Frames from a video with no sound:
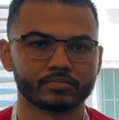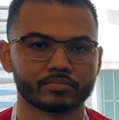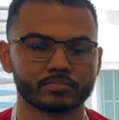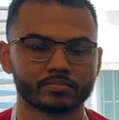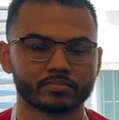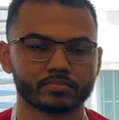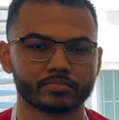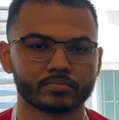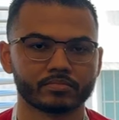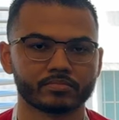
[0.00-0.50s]

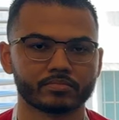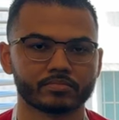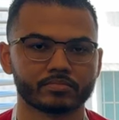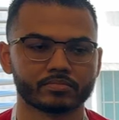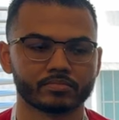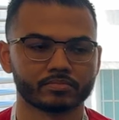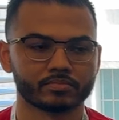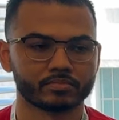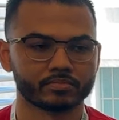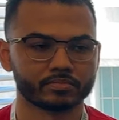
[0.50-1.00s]

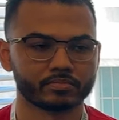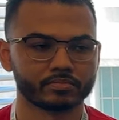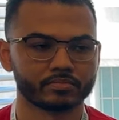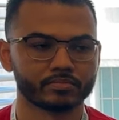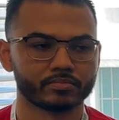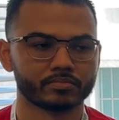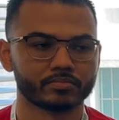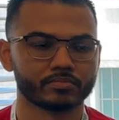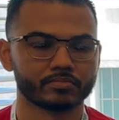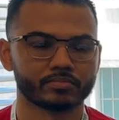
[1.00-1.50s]

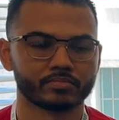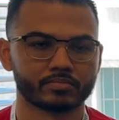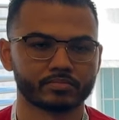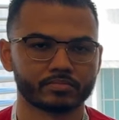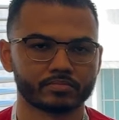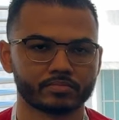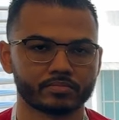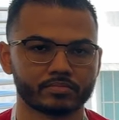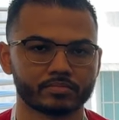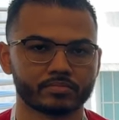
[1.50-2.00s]

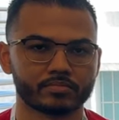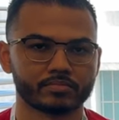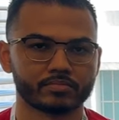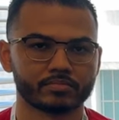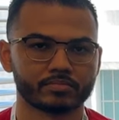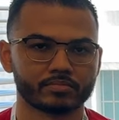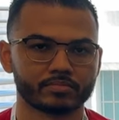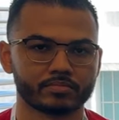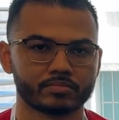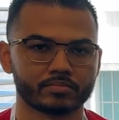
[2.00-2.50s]

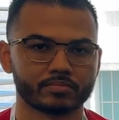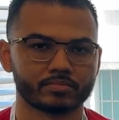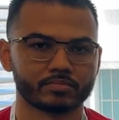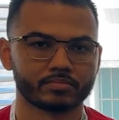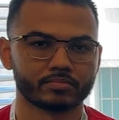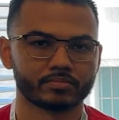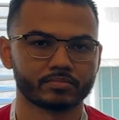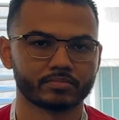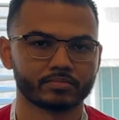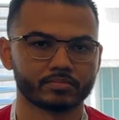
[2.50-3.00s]

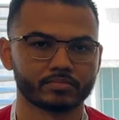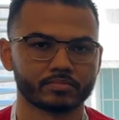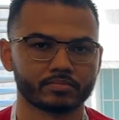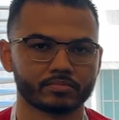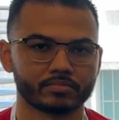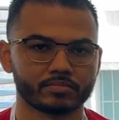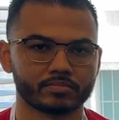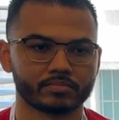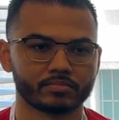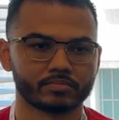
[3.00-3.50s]

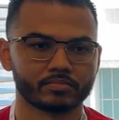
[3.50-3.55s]
[no speech]